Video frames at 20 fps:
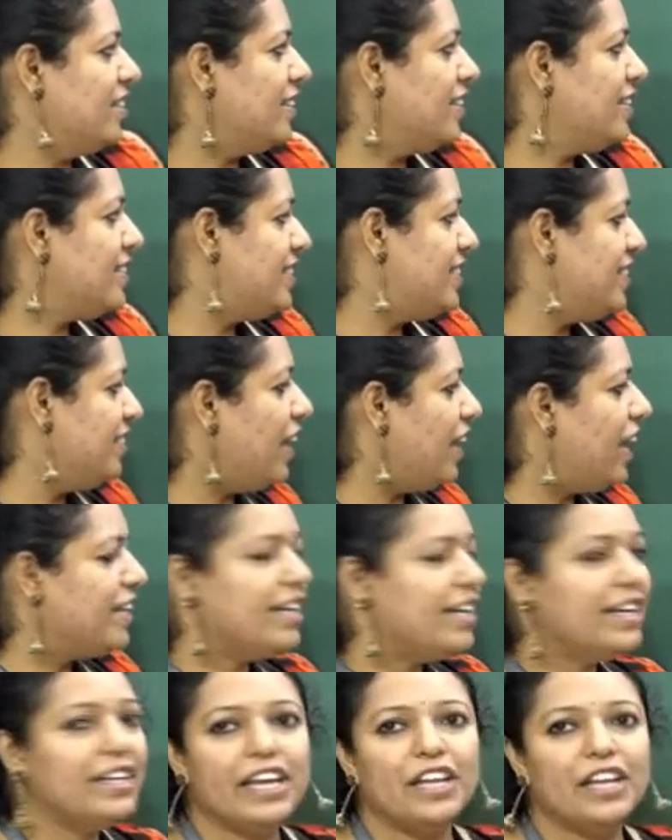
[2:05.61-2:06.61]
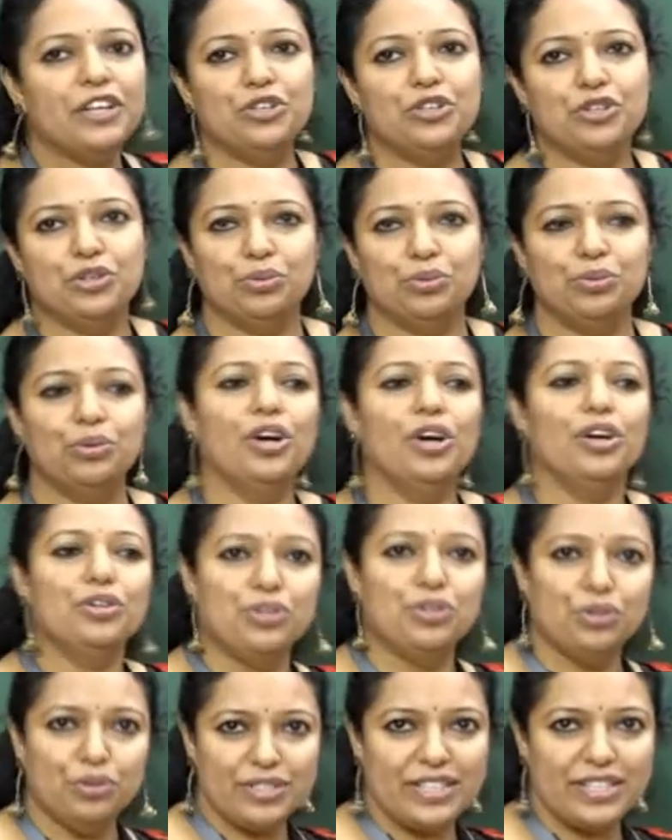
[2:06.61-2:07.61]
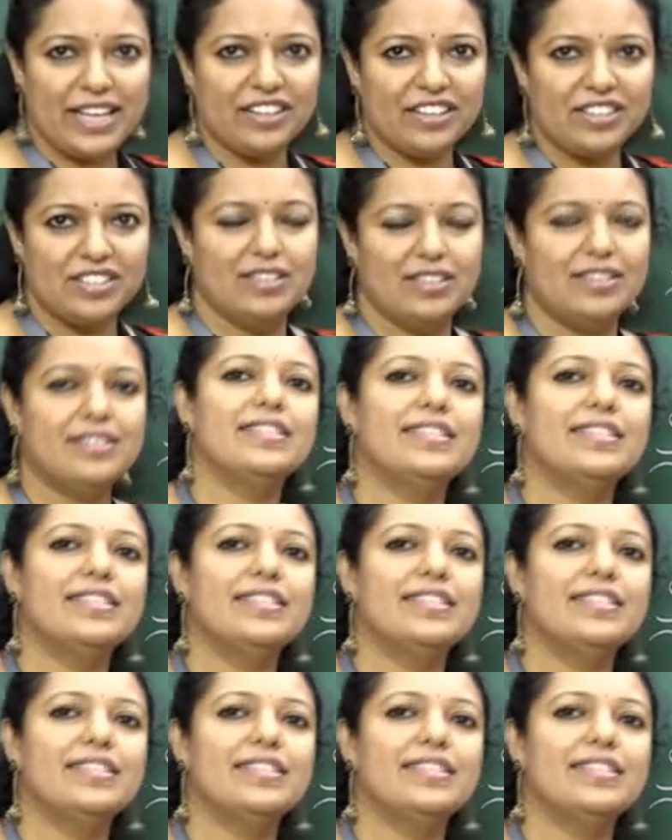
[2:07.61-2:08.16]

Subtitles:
is divided into two sectors,